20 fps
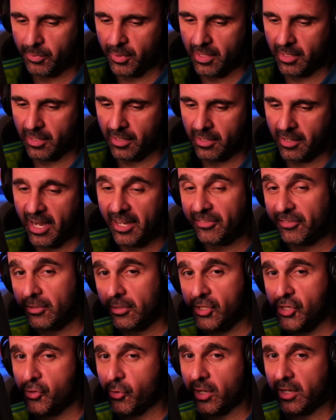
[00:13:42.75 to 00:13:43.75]
But uh, I
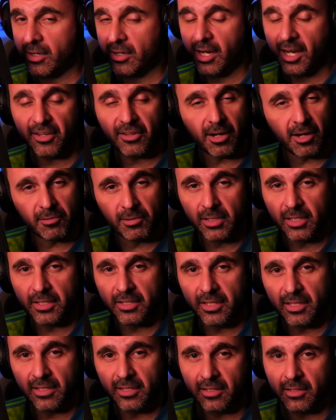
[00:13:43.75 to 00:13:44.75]
still enjoyed it. I, I really
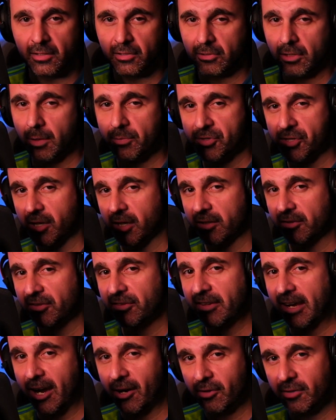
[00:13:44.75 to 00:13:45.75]
did. And Rammstein's
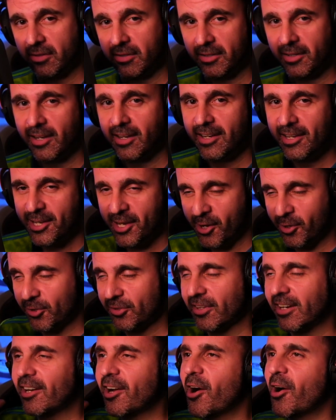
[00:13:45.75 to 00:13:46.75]
sound, I
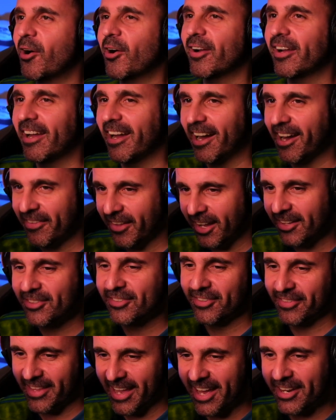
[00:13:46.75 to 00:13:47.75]
was like, oh yeah,
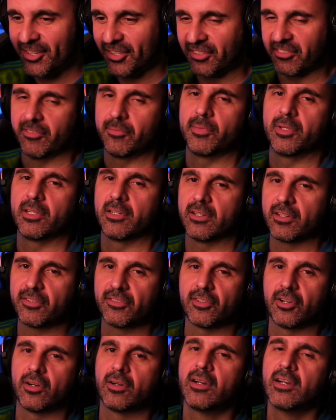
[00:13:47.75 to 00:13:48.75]
that's that is familiar.
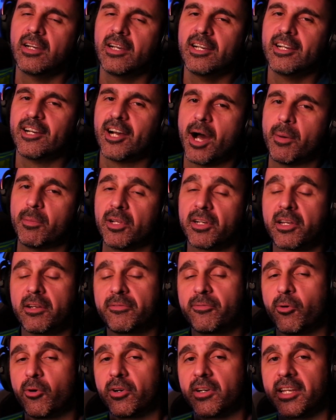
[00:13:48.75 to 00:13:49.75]
So I'm looking
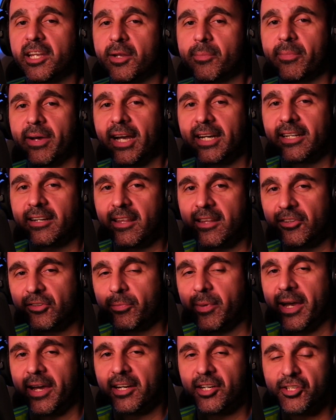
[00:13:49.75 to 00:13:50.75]
forward to getting back into this
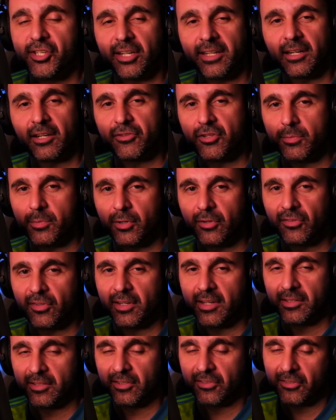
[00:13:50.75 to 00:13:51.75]
band and checking out the
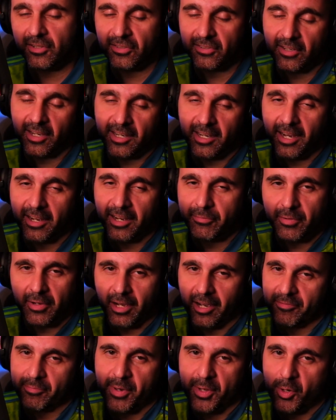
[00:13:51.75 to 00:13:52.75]
music and just because I've
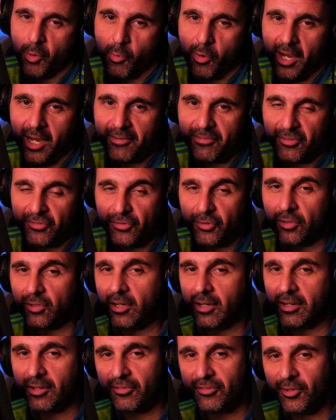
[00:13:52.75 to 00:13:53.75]
I've been away for so
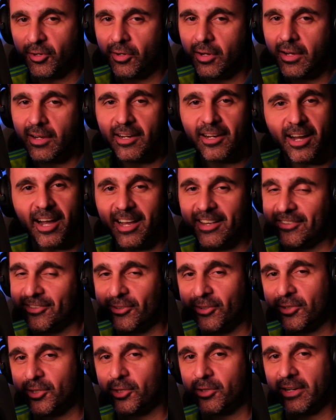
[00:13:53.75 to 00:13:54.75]
long. So I
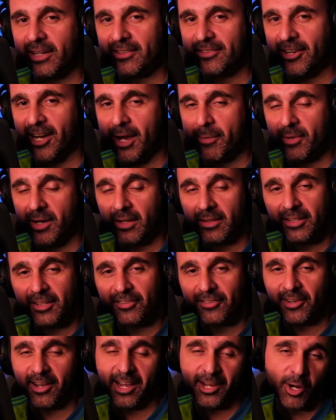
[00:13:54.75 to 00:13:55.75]
still had a great time, and at
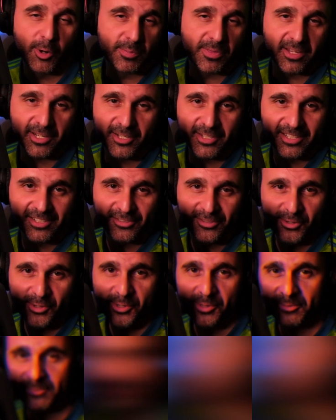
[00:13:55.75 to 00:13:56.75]
least I hope that you did
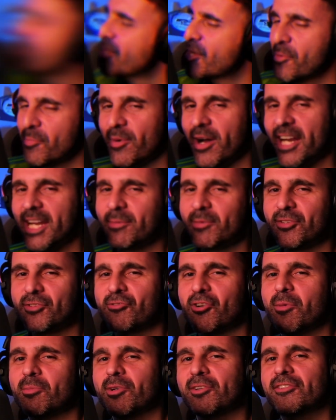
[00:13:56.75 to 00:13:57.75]
too. My name is
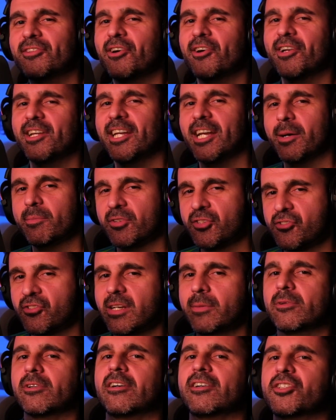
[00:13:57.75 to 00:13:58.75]
Drumroll Tony. I'm a
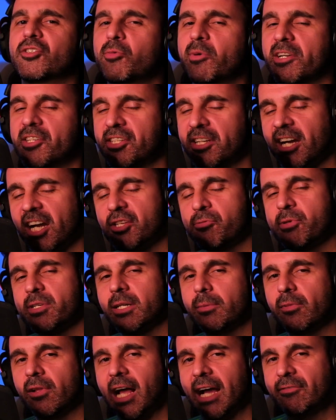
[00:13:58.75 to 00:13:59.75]
streamer on Twitch. Catch me when
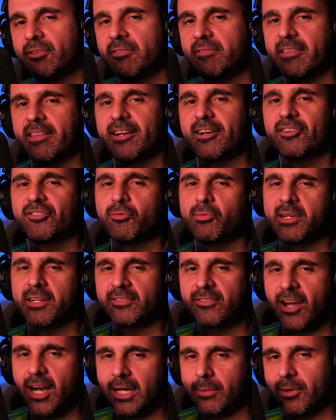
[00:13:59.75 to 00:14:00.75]
I'm live over there so we can
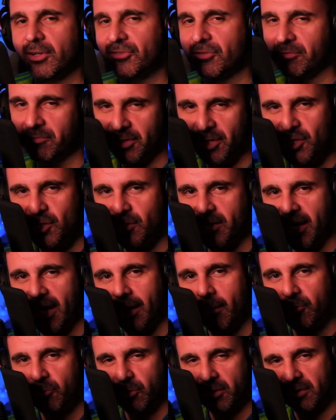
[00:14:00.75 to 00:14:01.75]
talk about some video
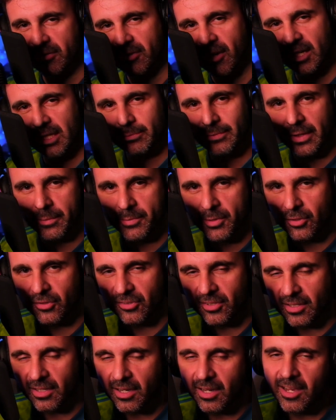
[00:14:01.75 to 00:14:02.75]
games. We can talk about
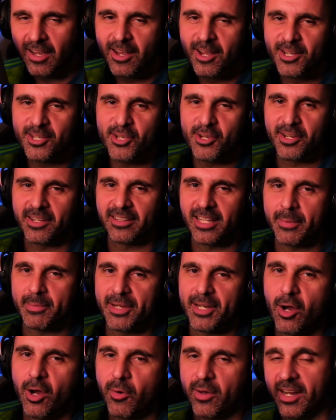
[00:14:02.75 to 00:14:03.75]
music. You can let me
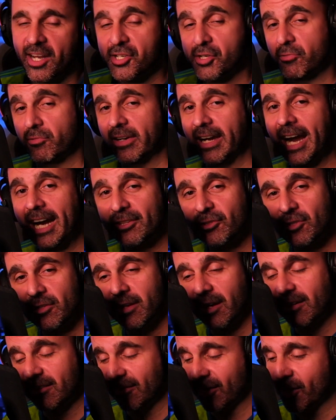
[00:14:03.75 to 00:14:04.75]
what I should react to
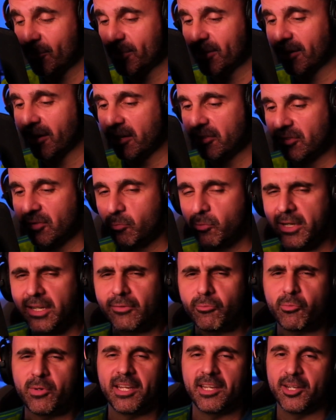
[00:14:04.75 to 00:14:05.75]
next. That would be awesome. We
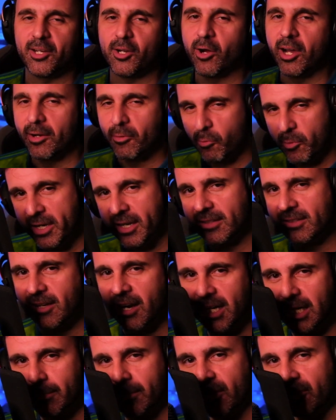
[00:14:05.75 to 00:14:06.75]
could, we, you know what? We can
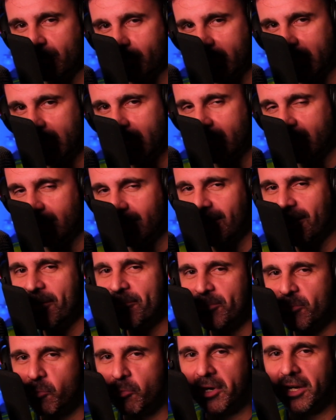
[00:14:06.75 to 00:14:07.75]
talk about spaghetti.
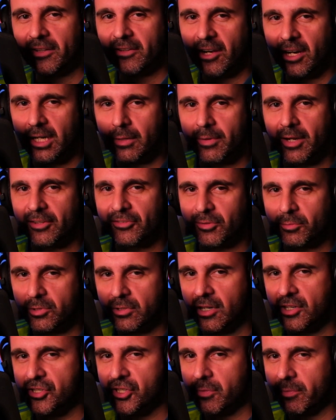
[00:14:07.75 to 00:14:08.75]
We could talk about some
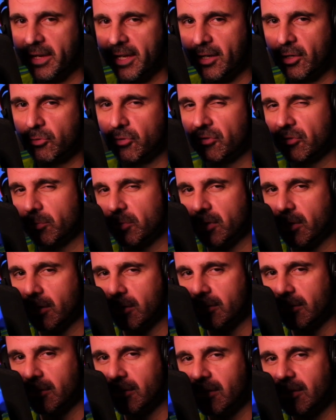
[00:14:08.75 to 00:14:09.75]
crushed tomatoes with some
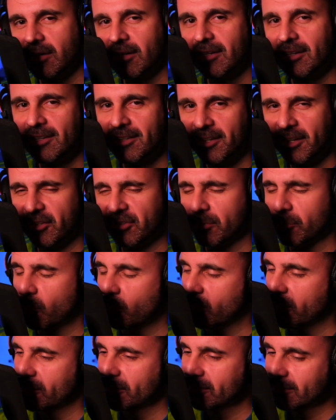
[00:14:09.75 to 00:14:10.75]
garlic and some
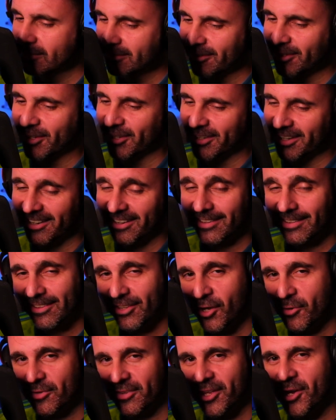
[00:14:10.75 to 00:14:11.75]
oil. Oh, yeah.
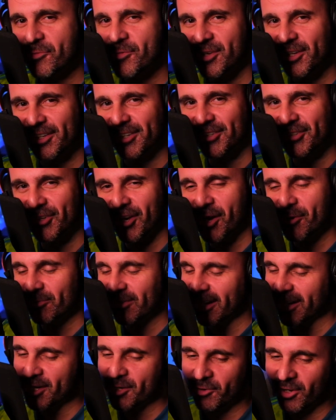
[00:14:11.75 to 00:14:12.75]
That, that'd be a good time.
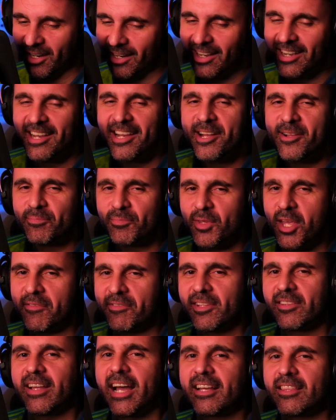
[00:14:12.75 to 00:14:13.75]
Anyway, if
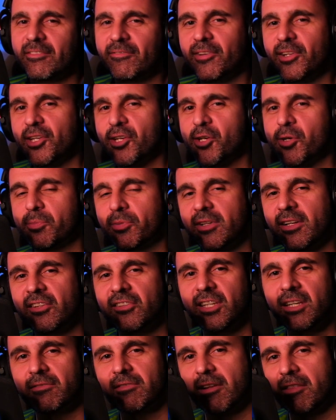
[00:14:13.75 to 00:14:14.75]
you like the video, please
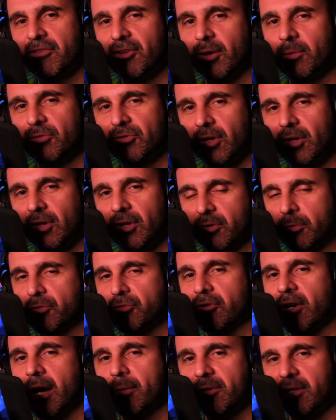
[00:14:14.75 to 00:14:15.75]
give it a thumbs up.
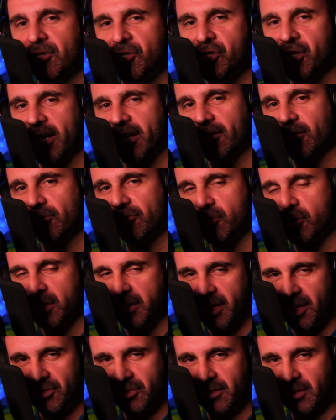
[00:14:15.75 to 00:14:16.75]
Subscribe to the channel so you can
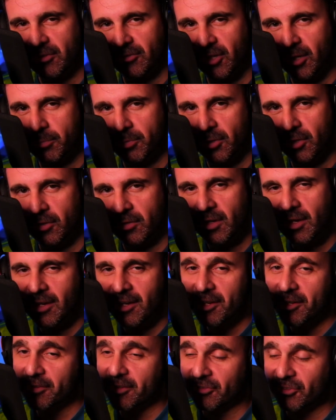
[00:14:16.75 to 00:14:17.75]
catch the next upload.
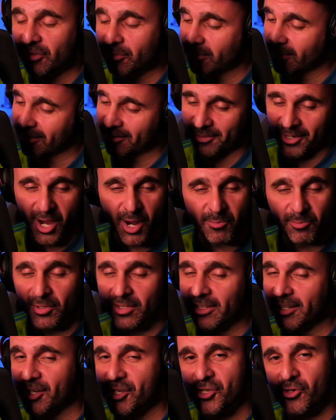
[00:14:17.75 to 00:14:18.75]
This is I'm
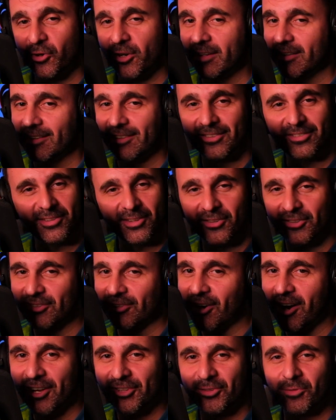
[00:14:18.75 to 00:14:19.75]
really enjoying this. This is
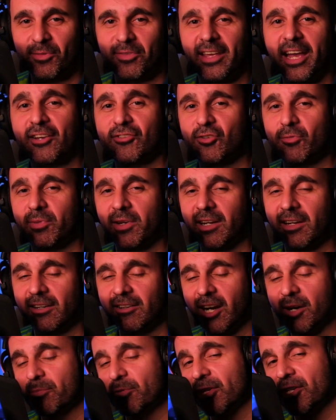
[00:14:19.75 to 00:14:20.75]
awesome. Thanks for being here.
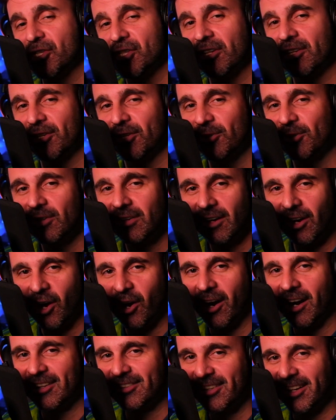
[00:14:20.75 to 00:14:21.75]
I appreciate you. All
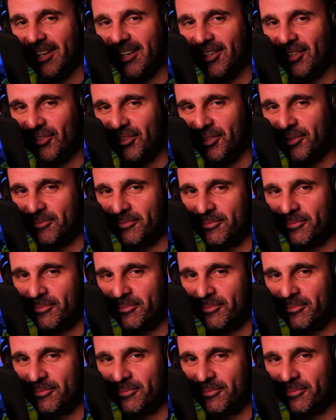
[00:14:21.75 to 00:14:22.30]
right, take it easy.